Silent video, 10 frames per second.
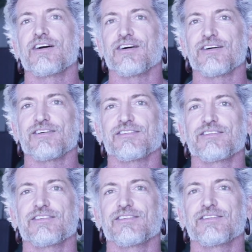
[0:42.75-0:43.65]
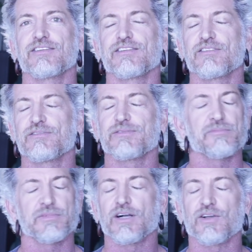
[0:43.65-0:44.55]

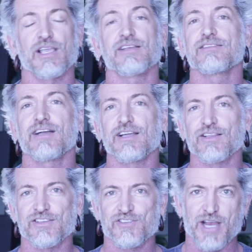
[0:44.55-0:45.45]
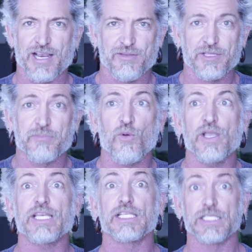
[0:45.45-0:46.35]
okay, I lost track. But the
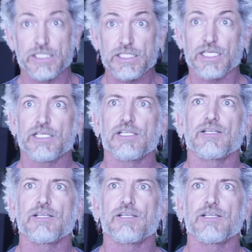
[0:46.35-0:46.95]
point is,